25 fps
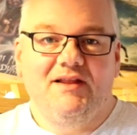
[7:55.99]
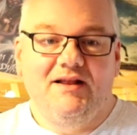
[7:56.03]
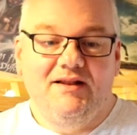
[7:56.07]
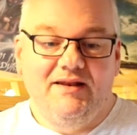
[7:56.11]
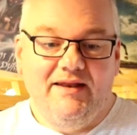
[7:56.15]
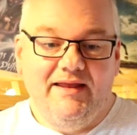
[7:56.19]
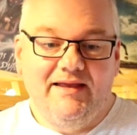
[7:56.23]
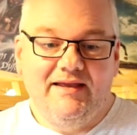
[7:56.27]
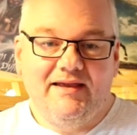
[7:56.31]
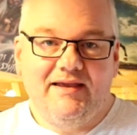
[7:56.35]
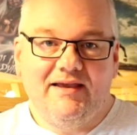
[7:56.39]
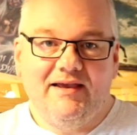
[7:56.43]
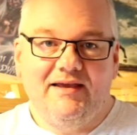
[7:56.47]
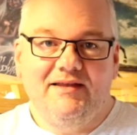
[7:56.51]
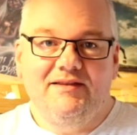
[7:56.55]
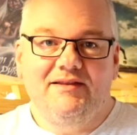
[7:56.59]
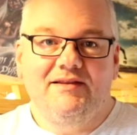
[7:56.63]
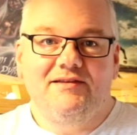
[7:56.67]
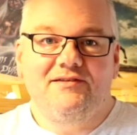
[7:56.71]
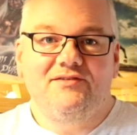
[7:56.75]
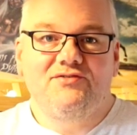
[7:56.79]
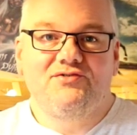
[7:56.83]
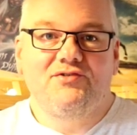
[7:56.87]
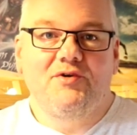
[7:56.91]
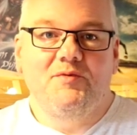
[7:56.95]
Link in the
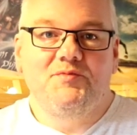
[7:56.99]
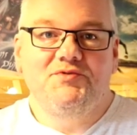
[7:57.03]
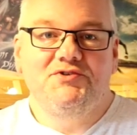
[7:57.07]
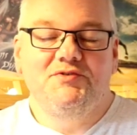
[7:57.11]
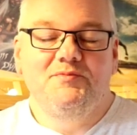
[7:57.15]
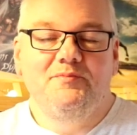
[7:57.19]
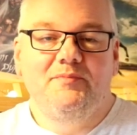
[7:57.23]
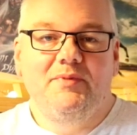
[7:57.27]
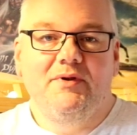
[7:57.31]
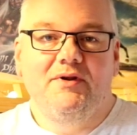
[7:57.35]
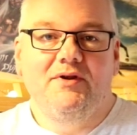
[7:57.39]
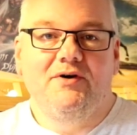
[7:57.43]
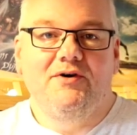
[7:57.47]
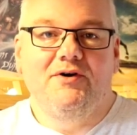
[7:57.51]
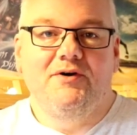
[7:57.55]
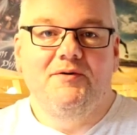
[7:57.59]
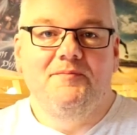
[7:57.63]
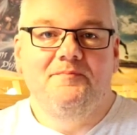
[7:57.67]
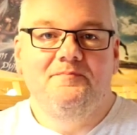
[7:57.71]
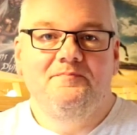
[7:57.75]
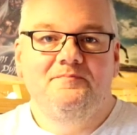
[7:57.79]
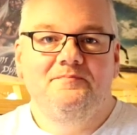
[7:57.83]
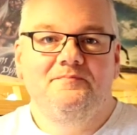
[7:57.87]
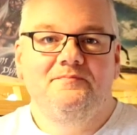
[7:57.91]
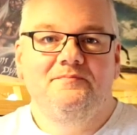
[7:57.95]
description below.
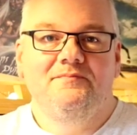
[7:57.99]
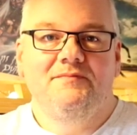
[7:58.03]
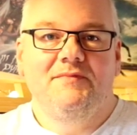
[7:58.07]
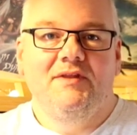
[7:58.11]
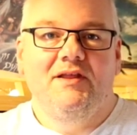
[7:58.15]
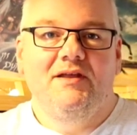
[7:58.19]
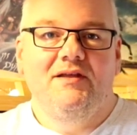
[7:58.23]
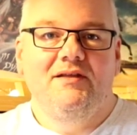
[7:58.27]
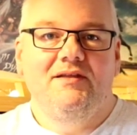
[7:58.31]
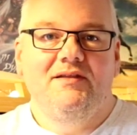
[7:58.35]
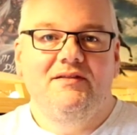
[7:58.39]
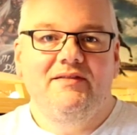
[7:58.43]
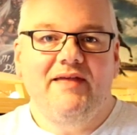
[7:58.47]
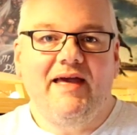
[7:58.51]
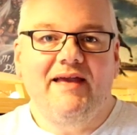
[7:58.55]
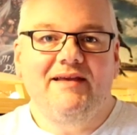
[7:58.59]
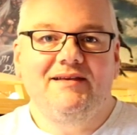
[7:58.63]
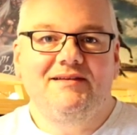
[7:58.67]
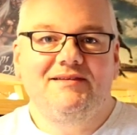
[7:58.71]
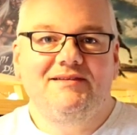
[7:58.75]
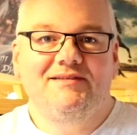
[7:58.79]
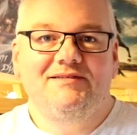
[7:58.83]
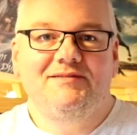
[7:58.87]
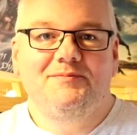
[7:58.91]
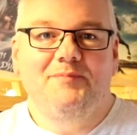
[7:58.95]

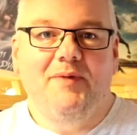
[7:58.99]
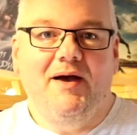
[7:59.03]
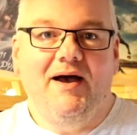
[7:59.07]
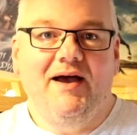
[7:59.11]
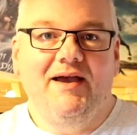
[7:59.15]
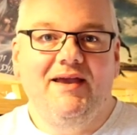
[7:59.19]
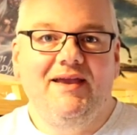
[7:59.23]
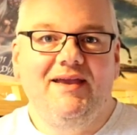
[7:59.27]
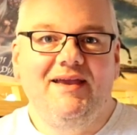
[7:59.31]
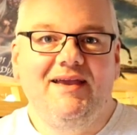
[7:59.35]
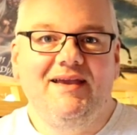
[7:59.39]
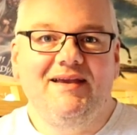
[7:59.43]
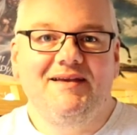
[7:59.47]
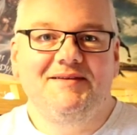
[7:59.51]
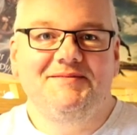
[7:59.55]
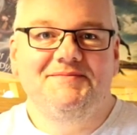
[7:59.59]
Thanks. Bye.